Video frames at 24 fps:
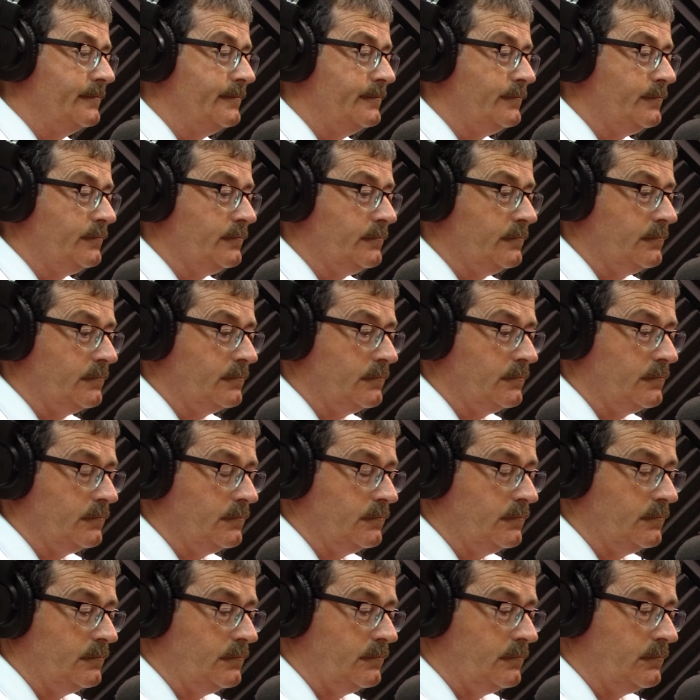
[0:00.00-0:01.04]

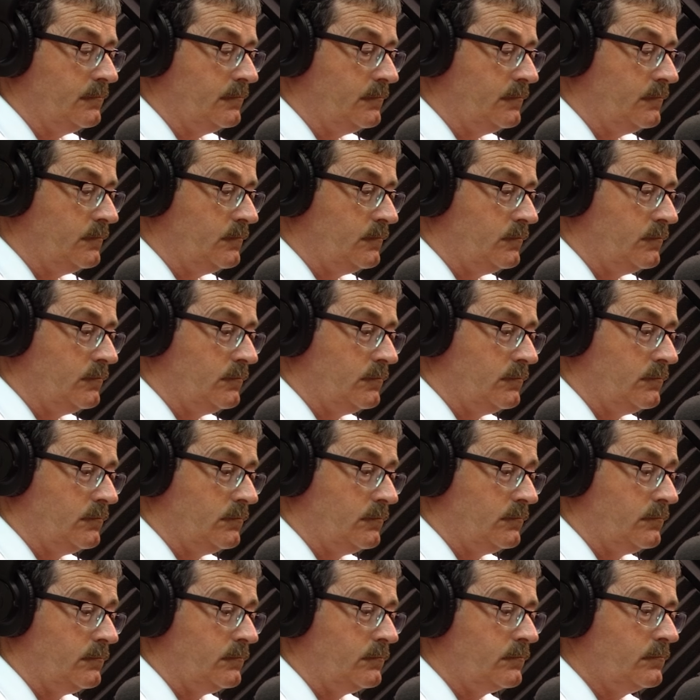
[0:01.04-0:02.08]

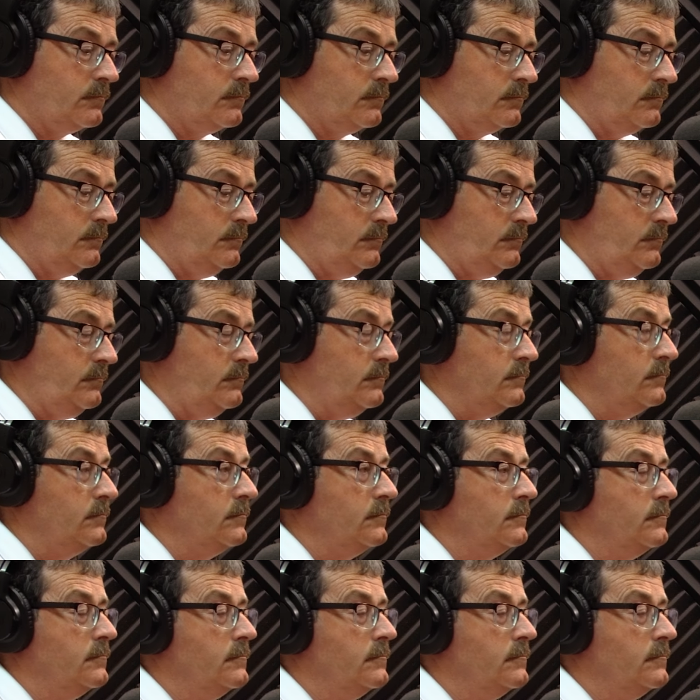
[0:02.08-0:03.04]
[no speech]